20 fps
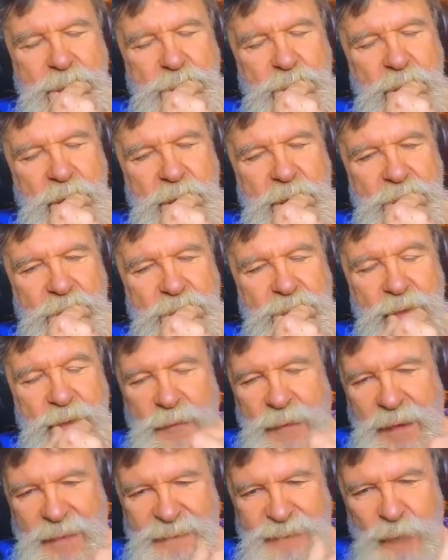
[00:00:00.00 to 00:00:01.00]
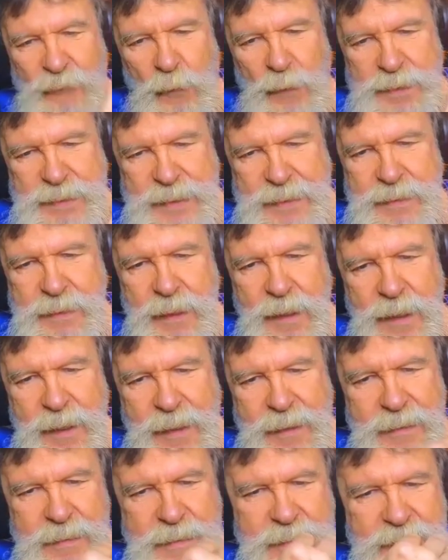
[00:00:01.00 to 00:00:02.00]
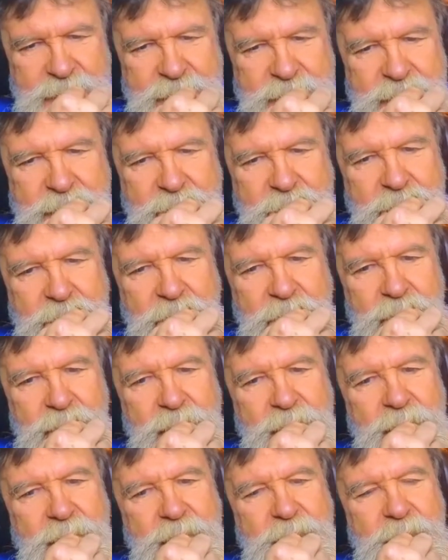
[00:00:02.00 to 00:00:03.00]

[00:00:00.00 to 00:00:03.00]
"Brother, you know that voice he's got, you know?